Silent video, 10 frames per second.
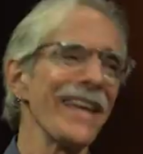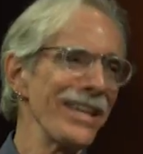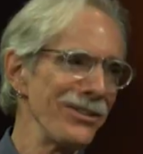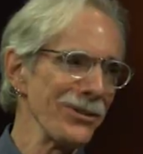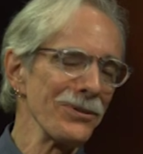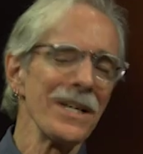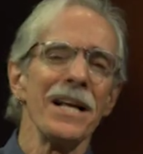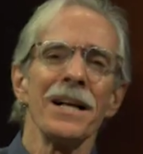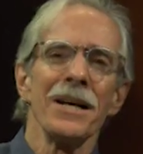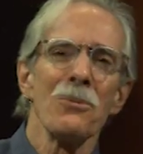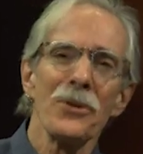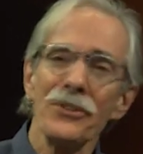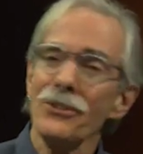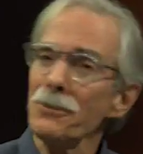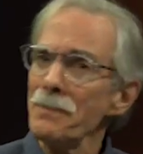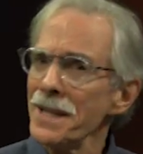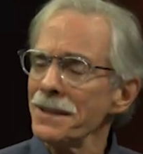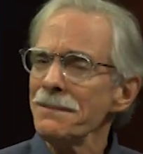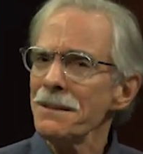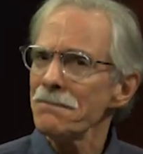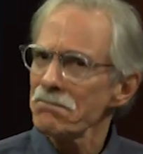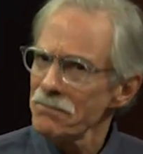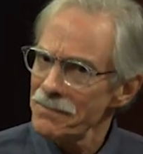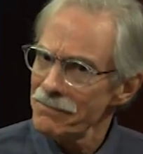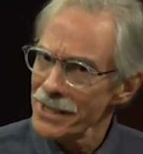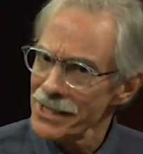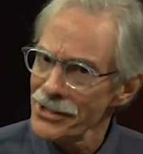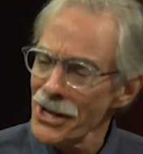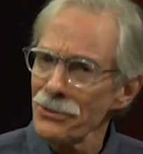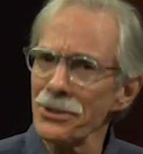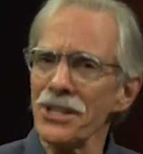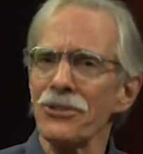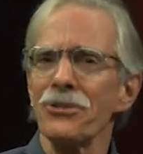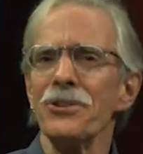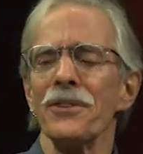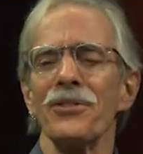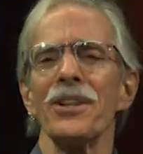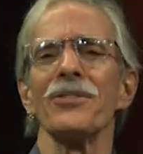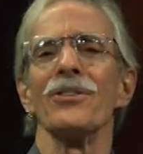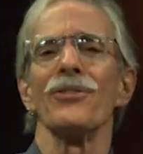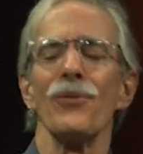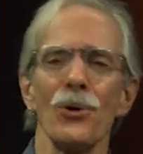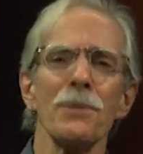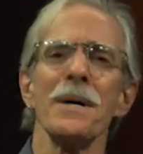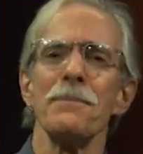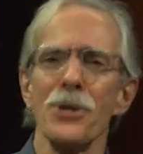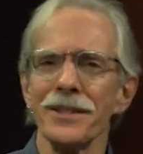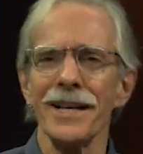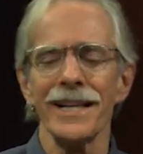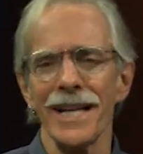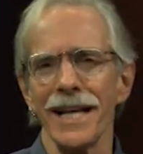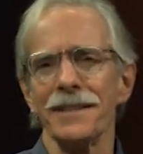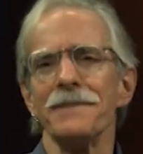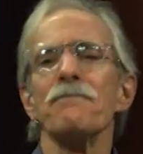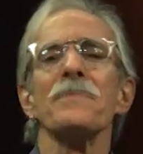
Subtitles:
Thank you. Well, this has been another edition of Citizens Forum. I'm Mark Nykanan.